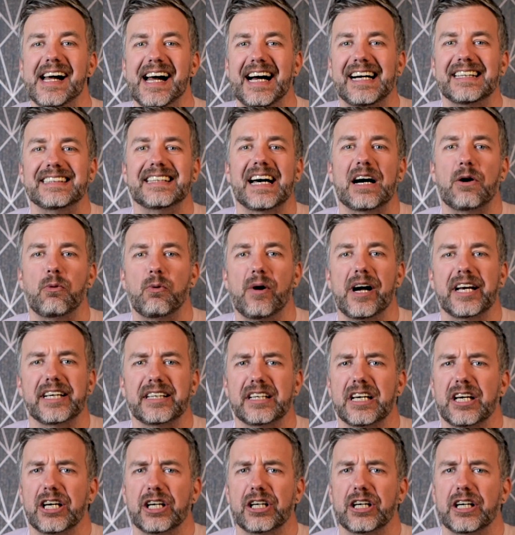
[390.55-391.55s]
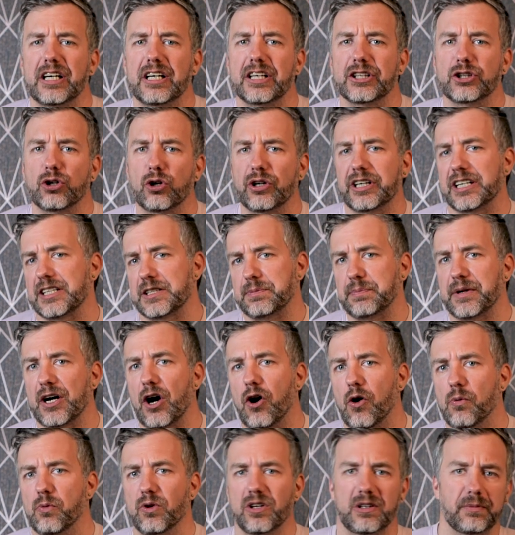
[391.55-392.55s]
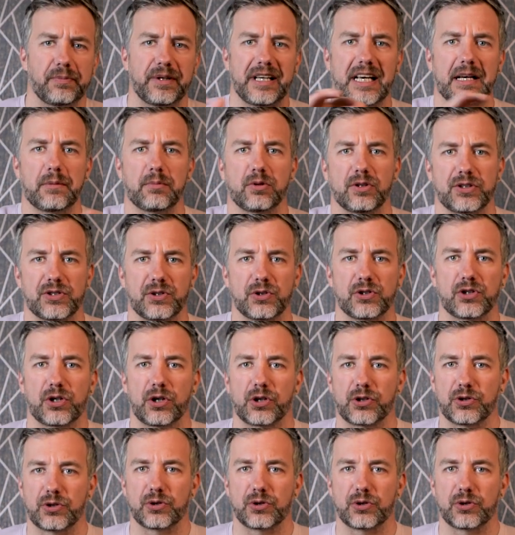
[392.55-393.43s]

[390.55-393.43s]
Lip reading: and that way your ESPHome will be able to talk